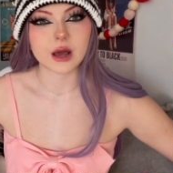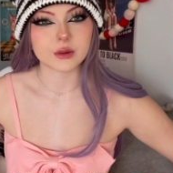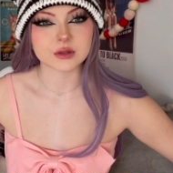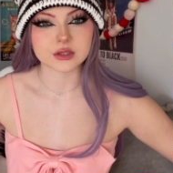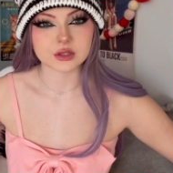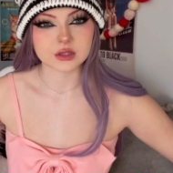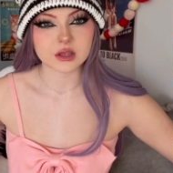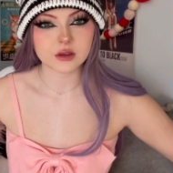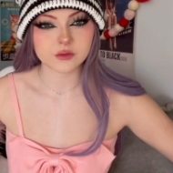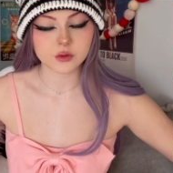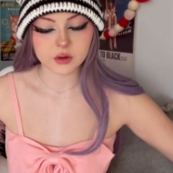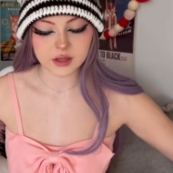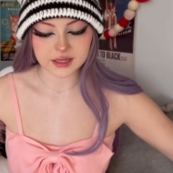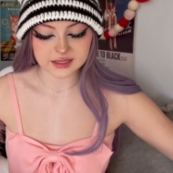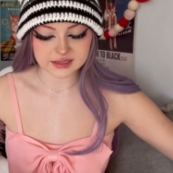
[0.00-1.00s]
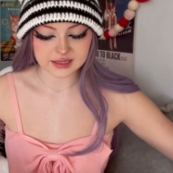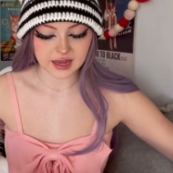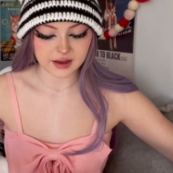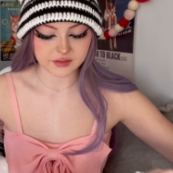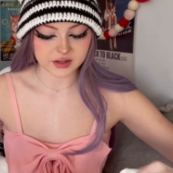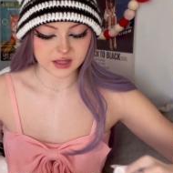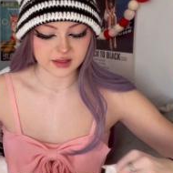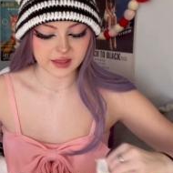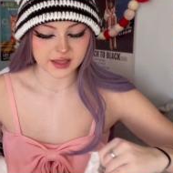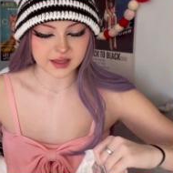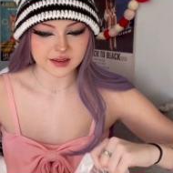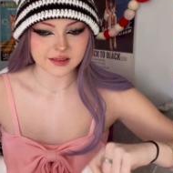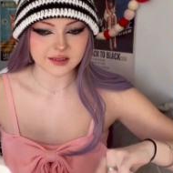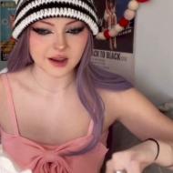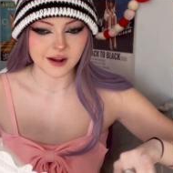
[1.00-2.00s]
was looking for that didn't have any, like,
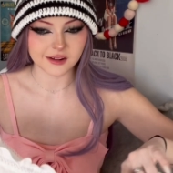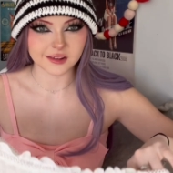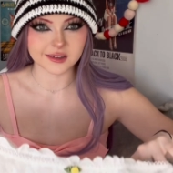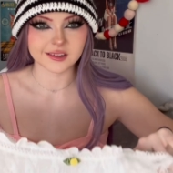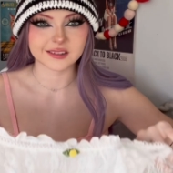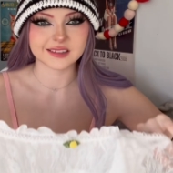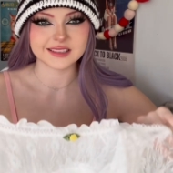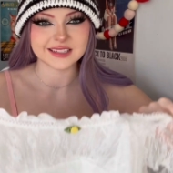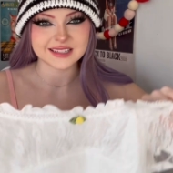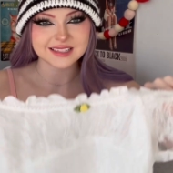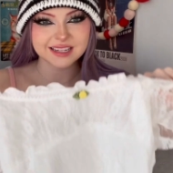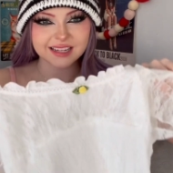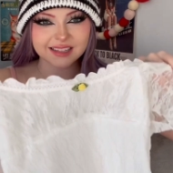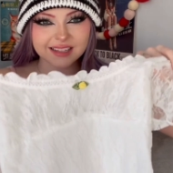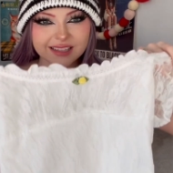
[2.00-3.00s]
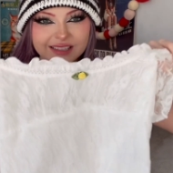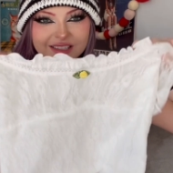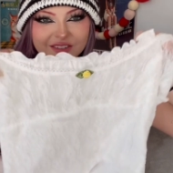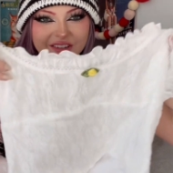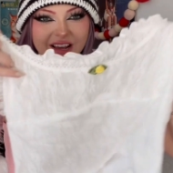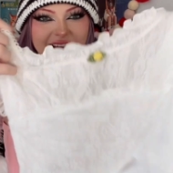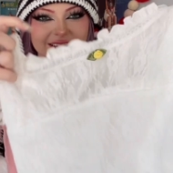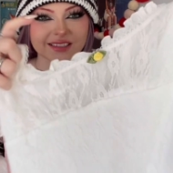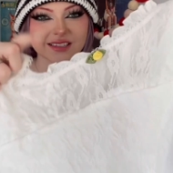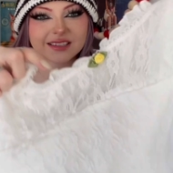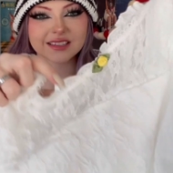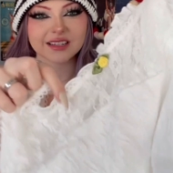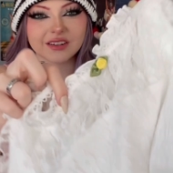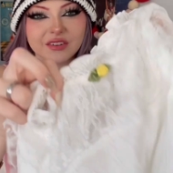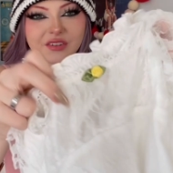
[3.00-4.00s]
color detailing, so it has this
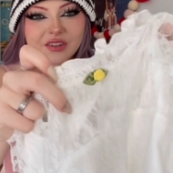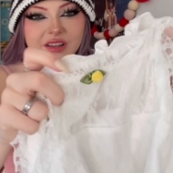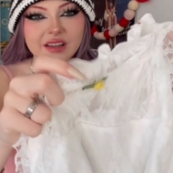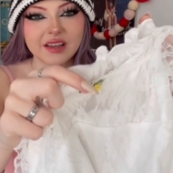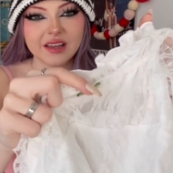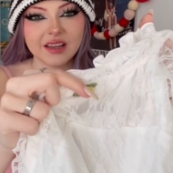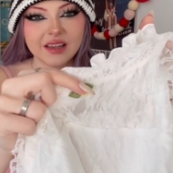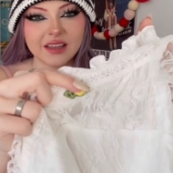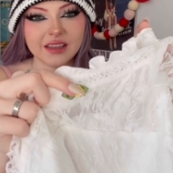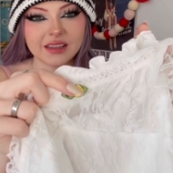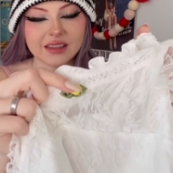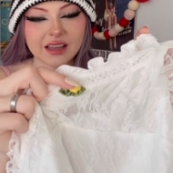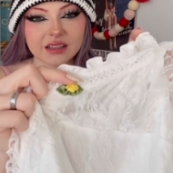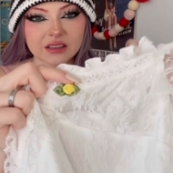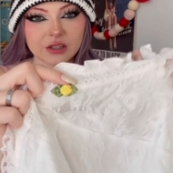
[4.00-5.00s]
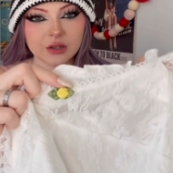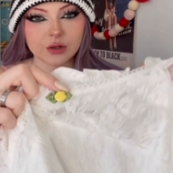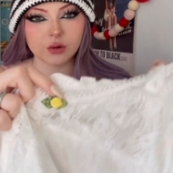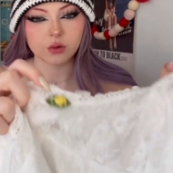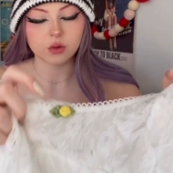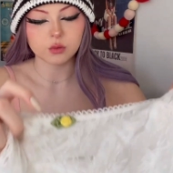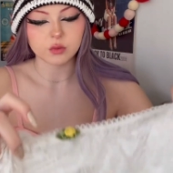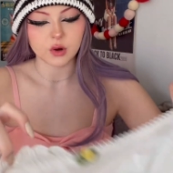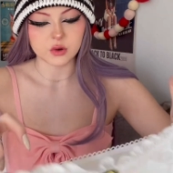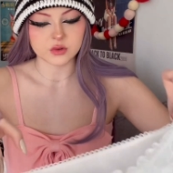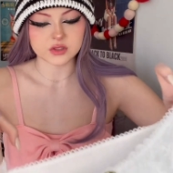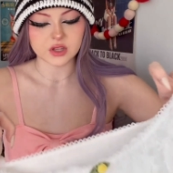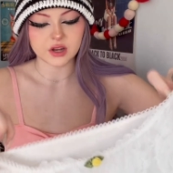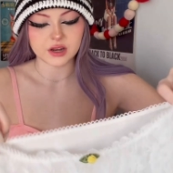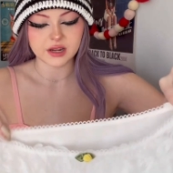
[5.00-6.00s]
little yellow rose
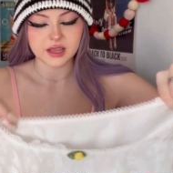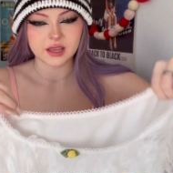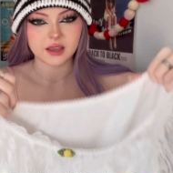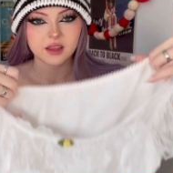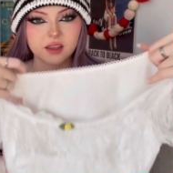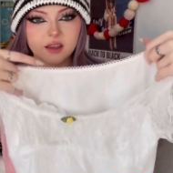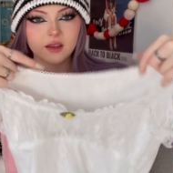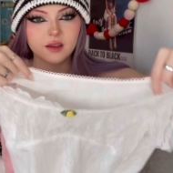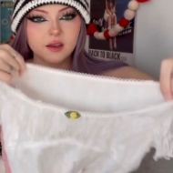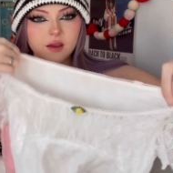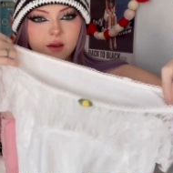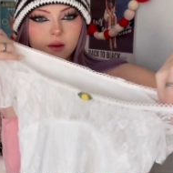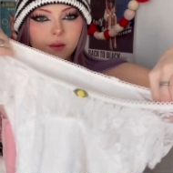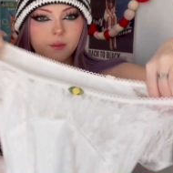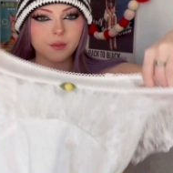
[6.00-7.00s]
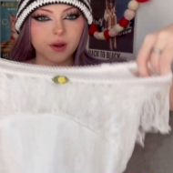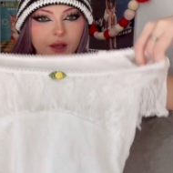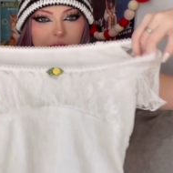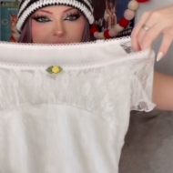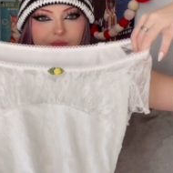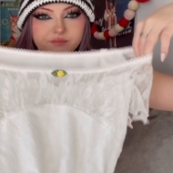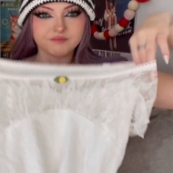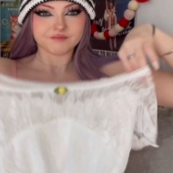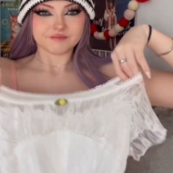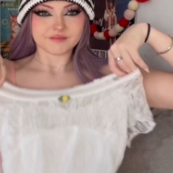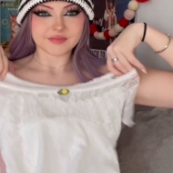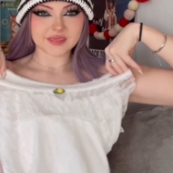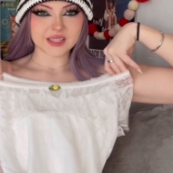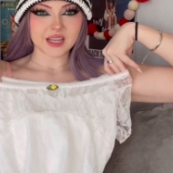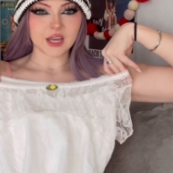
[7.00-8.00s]
on it, but
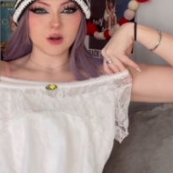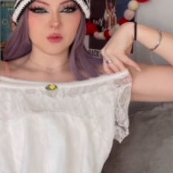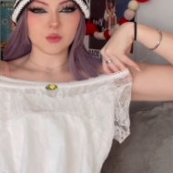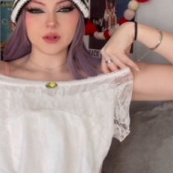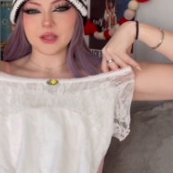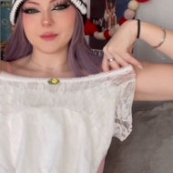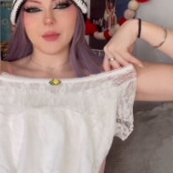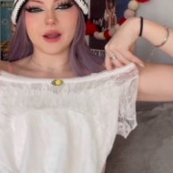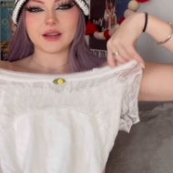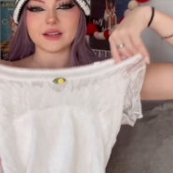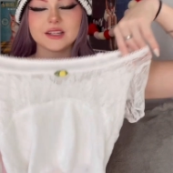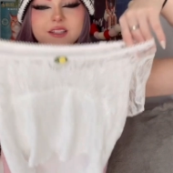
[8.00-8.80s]
I don't really mind it.